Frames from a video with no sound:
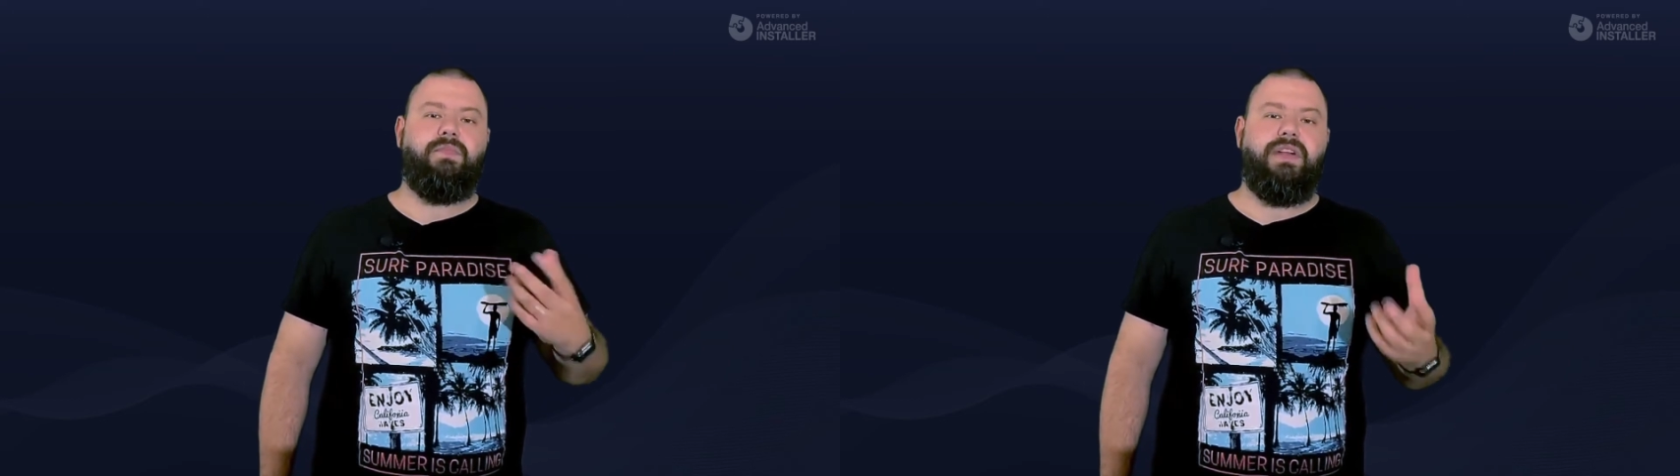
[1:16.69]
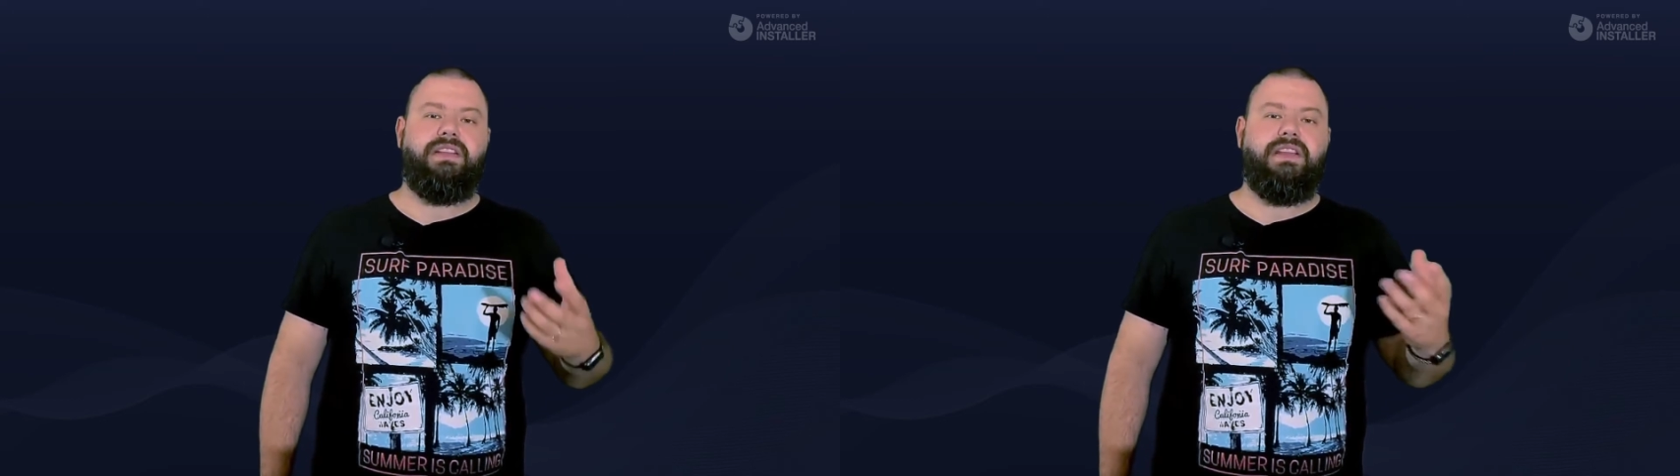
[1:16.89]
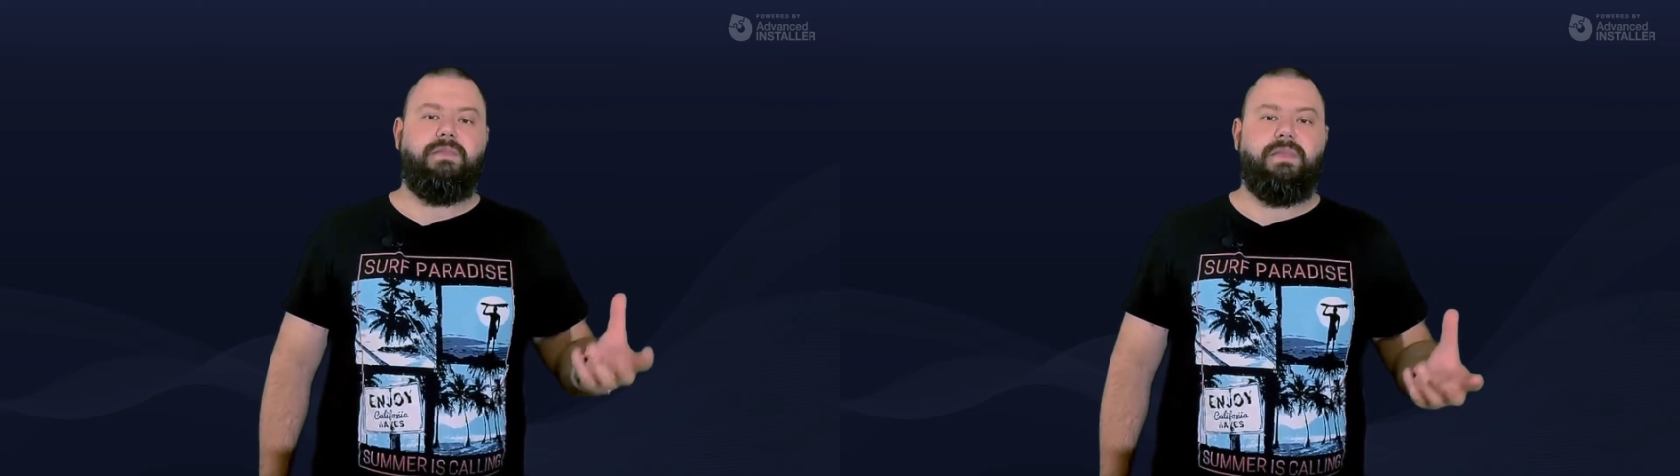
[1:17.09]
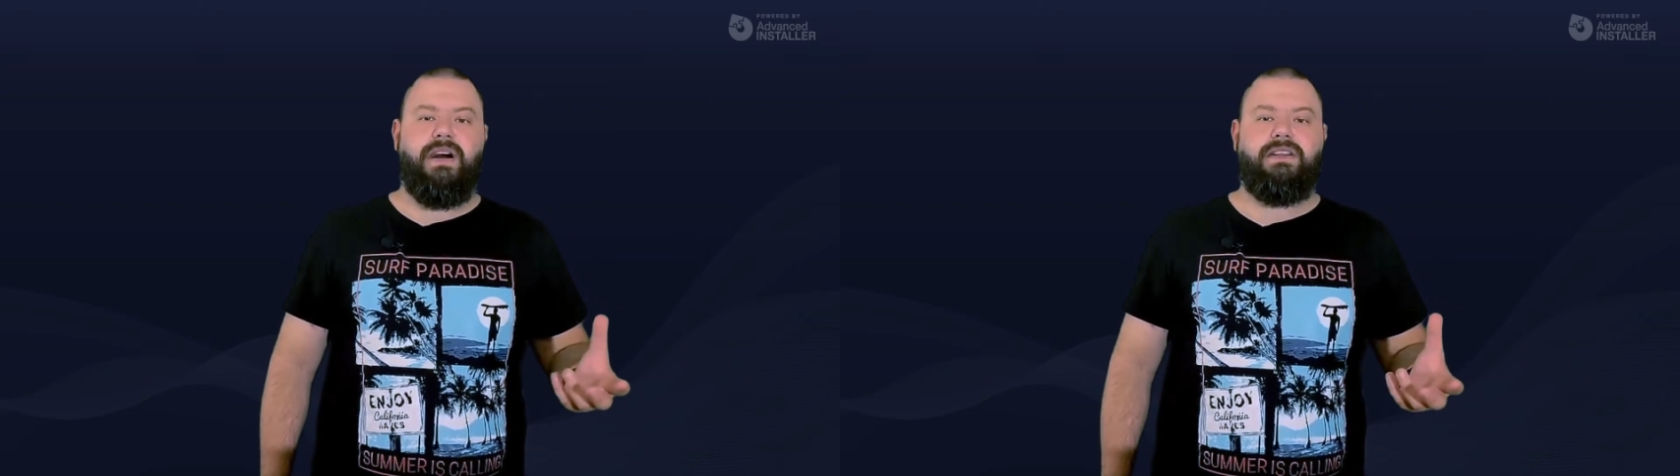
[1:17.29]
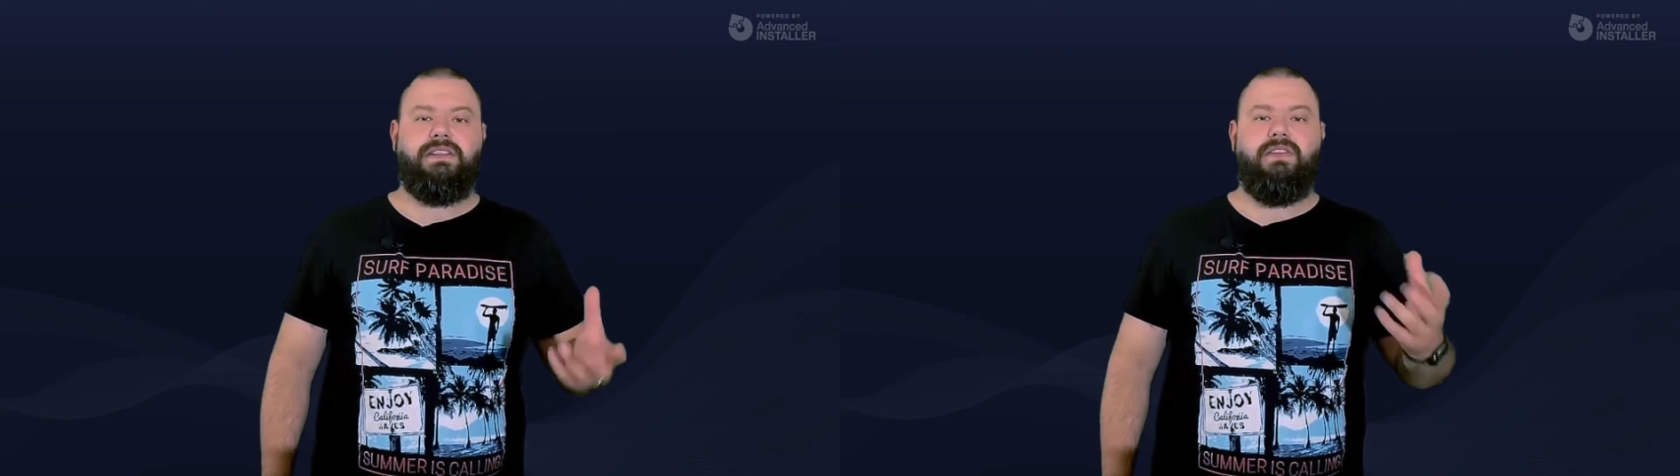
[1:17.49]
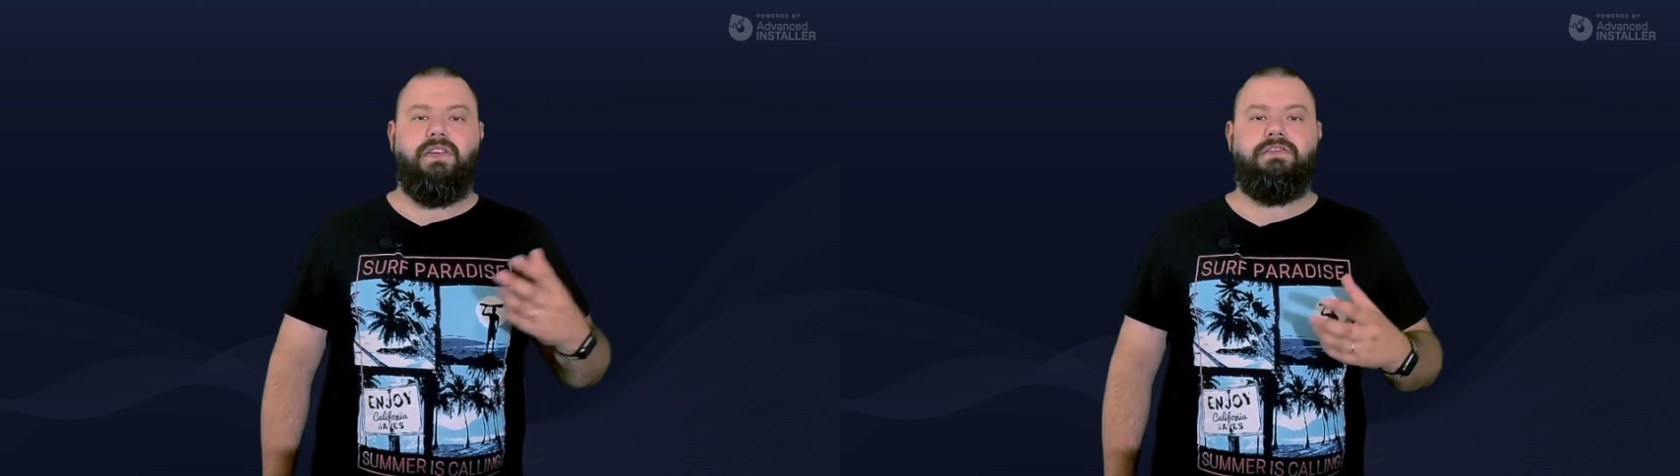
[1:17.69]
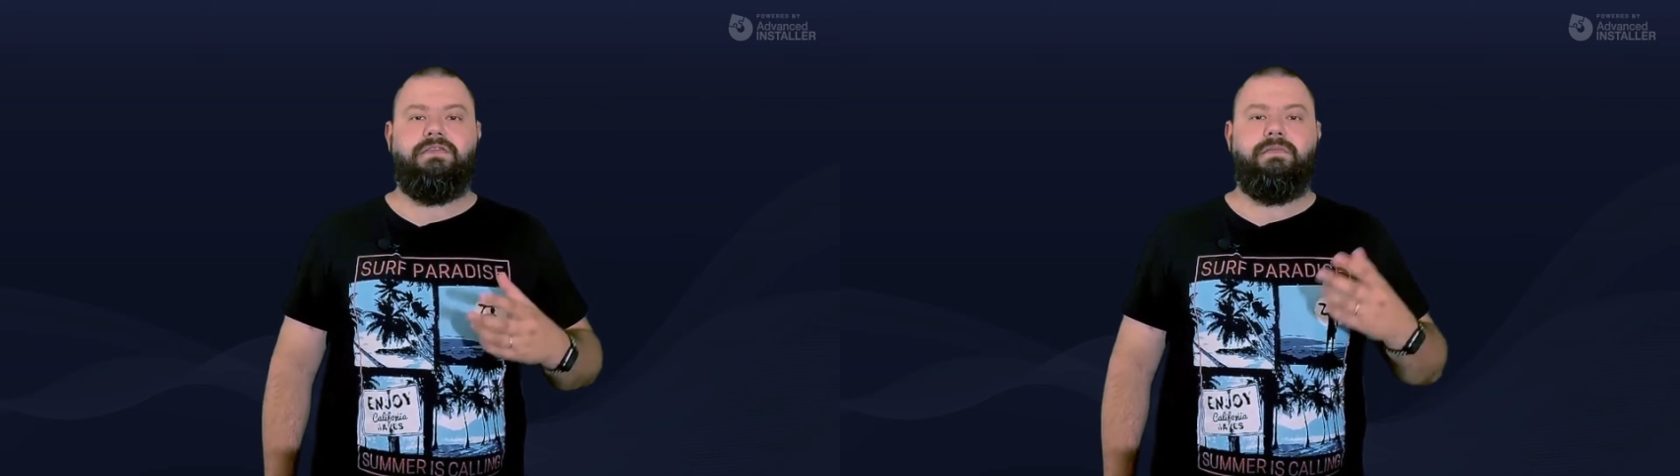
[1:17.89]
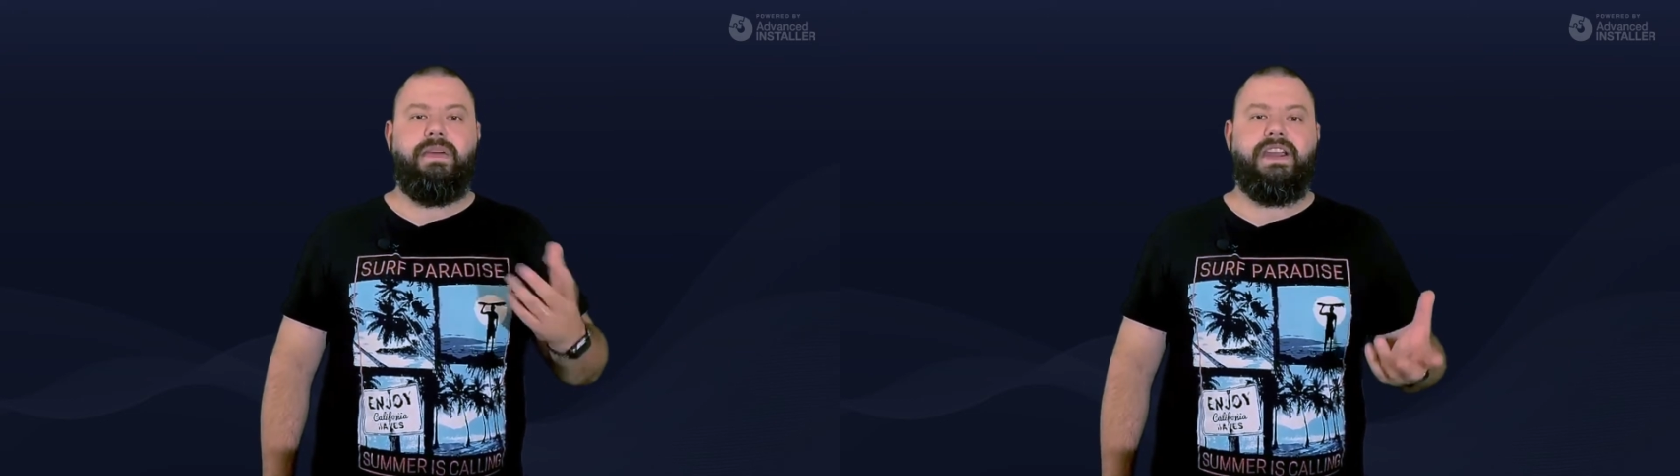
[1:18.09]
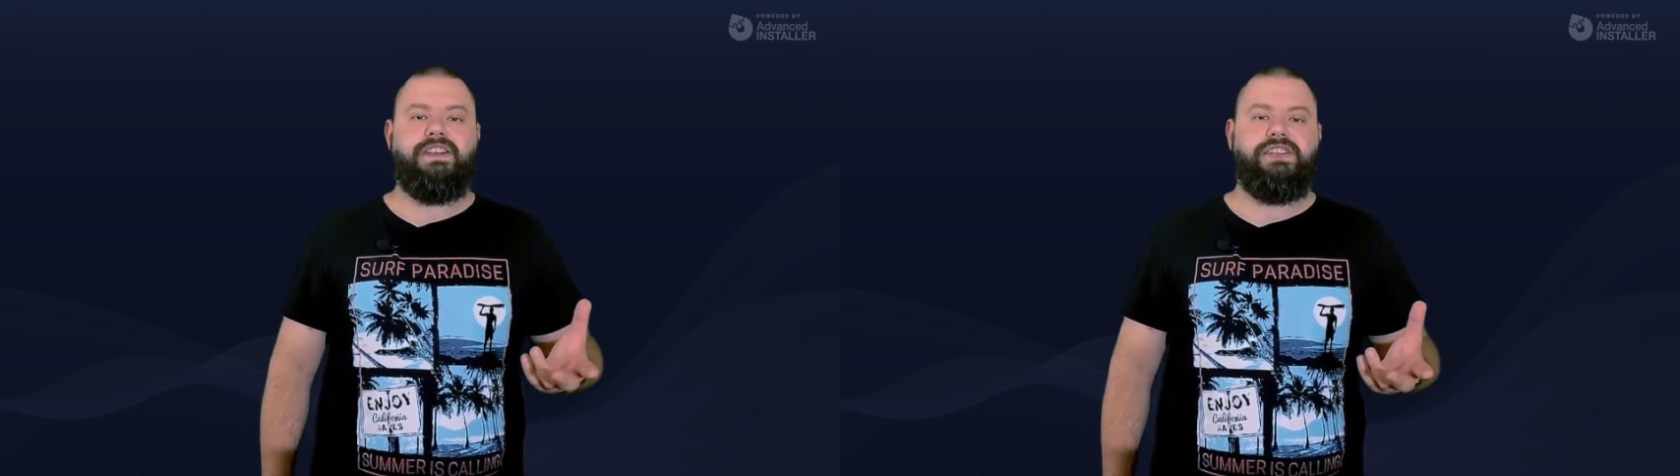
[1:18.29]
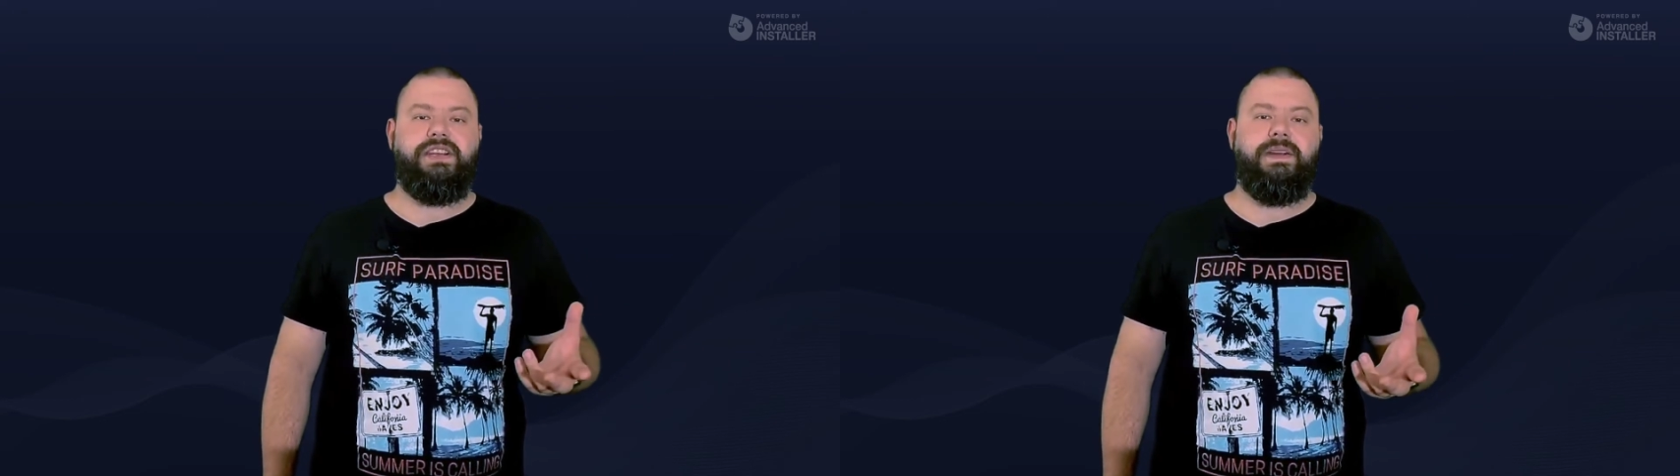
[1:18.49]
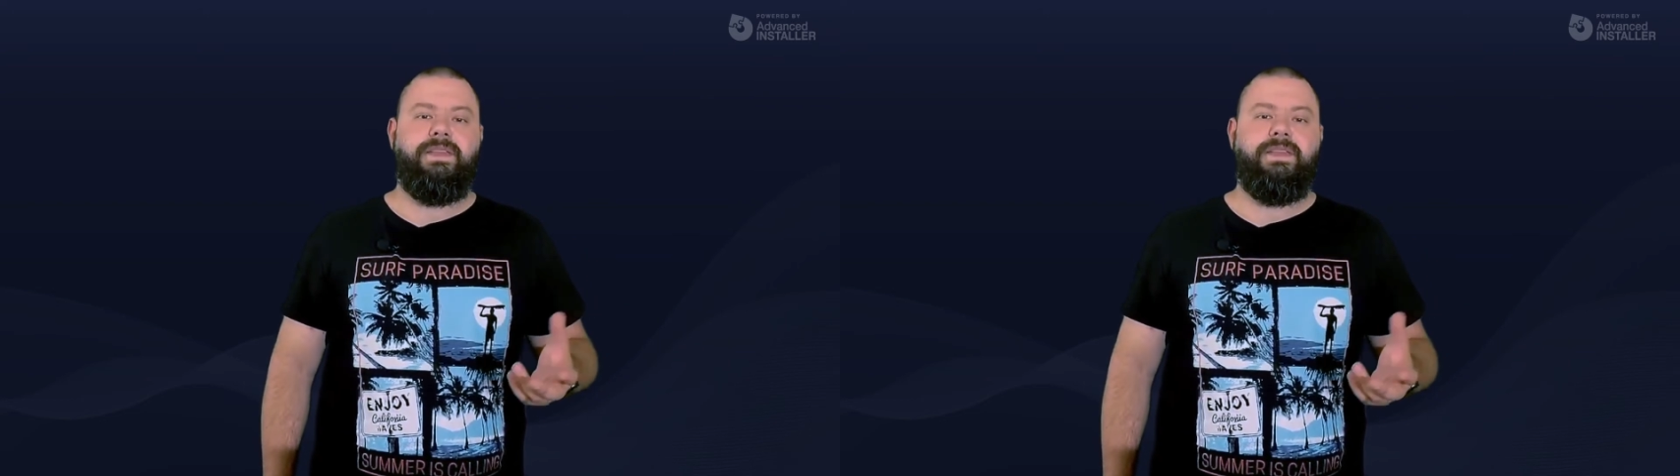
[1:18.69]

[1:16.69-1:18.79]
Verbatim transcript: practical part of packaging.